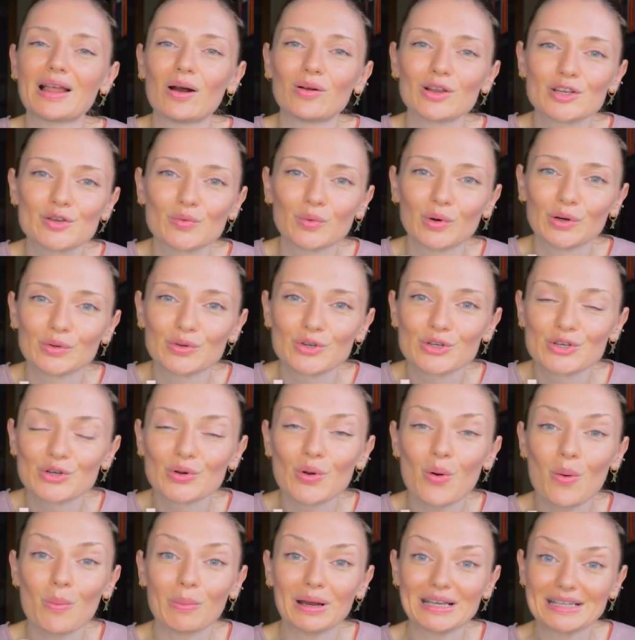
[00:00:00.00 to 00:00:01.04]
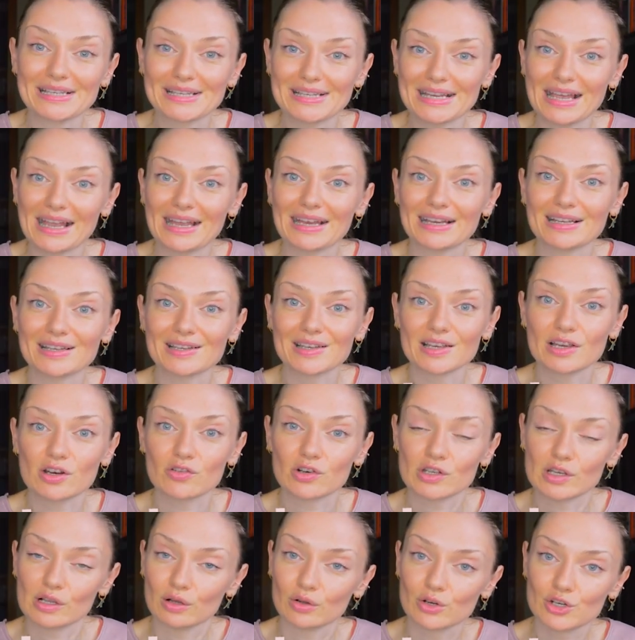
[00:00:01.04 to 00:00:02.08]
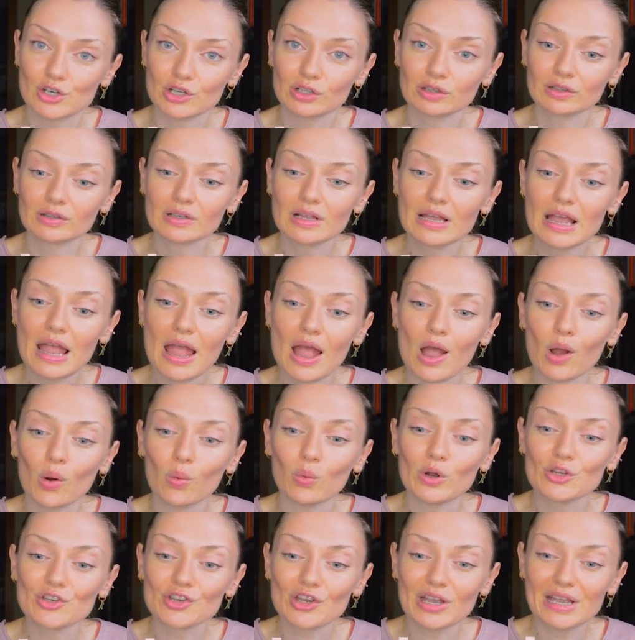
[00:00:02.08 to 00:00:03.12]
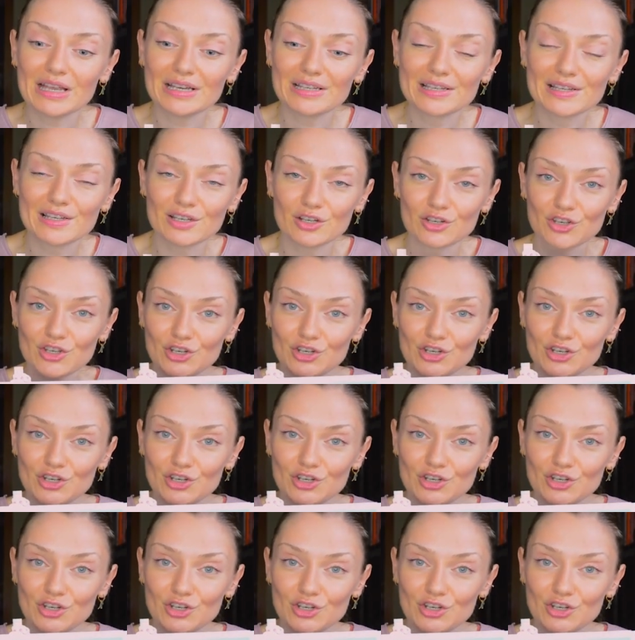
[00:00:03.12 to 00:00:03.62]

now let's move on to my second resolution, which is